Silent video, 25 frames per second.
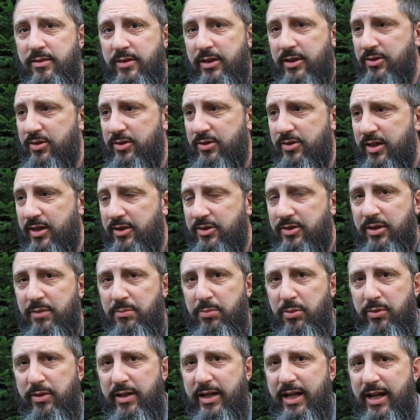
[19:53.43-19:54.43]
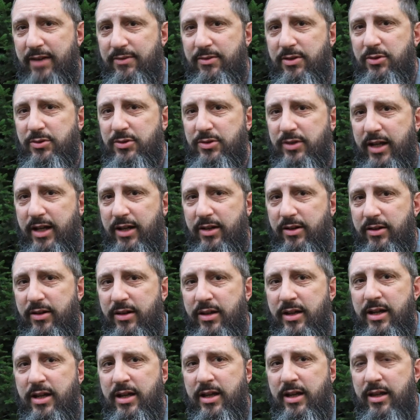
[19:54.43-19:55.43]
It's just that simple. They have no
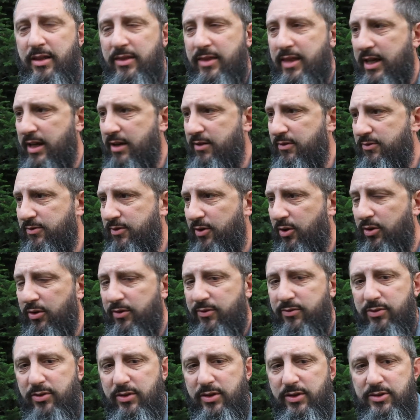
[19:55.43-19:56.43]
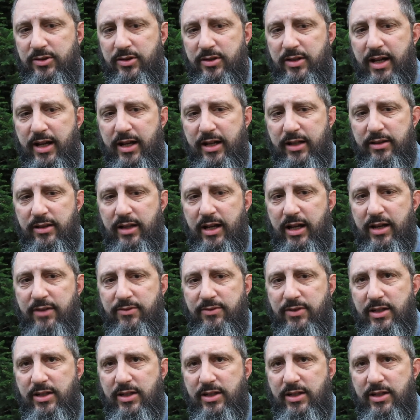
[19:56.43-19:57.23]
standard. They have fallen for the satanic lie